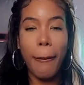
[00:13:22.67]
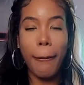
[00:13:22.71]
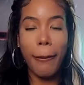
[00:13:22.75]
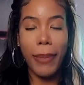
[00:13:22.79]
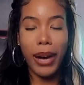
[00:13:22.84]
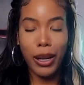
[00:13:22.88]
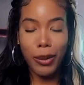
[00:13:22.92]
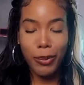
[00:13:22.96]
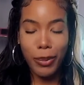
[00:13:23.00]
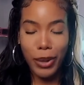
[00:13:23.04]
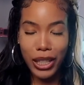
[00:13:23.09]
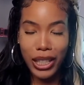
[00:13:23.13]

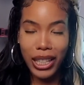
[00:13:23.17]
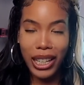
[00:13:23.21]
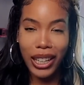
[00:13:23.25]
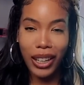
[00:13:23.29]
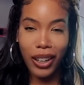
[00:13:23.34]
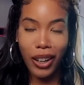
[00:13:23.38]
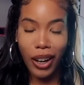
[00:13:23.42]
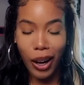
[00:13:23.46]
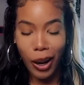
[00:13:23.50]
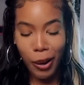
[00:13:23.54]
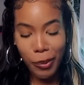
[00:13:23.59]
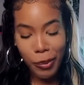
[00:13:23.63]
Bad bitch
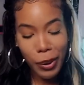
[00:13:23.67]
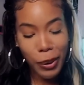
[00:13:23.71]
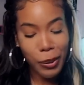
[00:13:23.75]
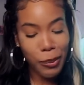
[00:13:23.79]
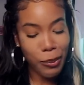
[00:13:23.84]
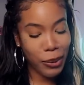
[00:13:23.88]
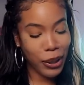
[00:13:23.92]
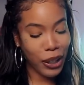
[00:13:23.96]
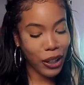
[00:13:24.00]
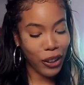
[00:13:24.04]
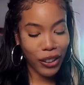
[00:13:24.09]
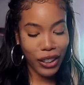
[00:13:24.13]
link up,
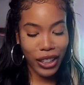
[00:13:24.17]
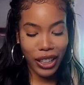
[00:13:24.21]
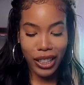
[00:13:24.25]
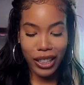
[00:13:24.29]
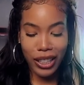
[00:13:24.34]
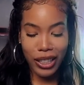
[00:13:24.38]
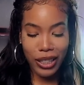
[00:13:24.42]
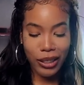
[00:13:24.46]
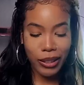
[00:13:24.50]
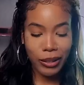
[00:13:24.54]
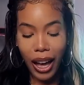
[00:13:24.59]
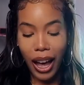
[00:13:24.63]

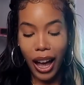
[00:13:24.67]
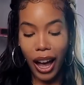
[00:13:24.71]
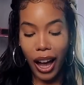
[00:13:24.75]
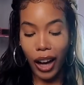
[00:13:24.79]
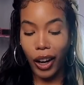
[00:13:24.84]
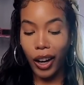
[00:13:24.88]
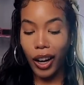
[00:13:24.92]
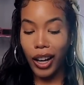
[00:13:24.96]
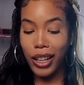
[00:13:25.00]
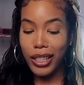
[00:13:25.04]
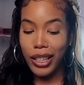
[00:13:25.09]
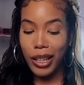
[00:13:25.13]
period.
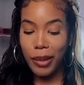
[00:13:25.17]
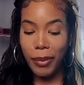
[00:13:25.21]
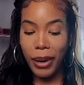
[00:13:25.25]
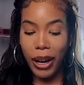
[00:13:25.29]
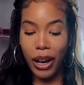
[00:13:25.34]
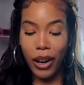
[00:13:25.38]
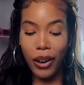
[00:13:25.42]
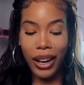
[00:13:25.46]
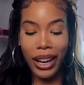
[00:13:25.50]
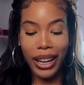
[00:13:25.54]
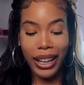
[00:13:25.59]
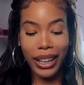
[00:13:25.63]
I cussed him
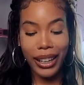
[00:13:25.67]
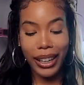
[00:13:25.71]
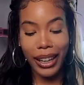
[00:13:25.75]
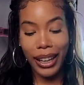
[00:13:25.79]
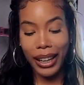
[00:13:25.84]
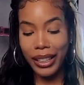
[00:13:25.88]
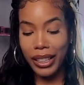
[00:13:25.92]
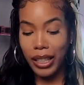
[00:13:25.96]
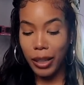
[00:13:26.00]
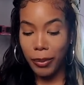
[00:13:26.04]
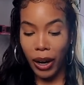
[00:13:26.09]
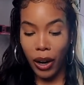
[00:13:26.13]
out and
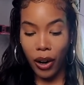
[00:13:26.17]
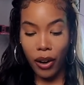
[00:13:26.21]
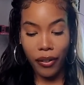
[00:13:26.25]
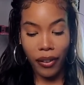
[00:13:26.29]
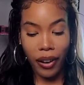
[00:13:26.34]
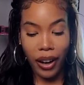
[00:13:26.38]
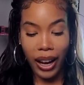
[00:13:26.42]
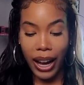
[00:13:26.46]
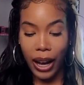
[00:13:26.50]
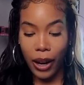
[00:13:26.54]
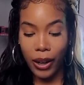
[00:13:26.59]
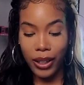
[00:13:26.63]
kicked him out of
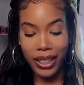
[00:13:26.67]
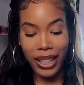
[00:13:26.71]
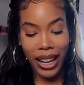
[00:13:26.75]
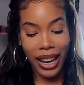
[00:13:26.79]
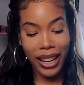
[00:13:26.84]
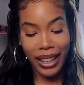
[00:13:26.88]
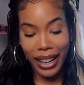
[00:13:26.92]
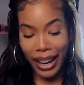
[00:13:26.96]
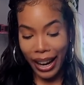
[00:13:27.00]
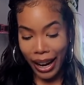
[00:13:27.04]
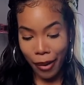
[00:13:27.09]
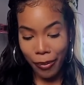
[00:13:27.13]
our house
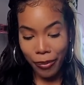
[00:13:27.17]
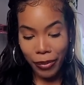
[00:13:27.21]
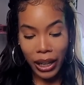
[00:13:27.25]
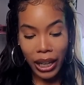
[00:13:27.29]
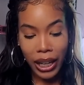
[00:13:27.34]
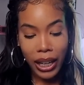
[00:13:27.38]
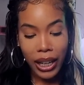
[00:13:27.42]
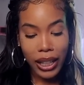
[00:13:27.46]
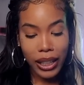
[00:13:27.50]
that night.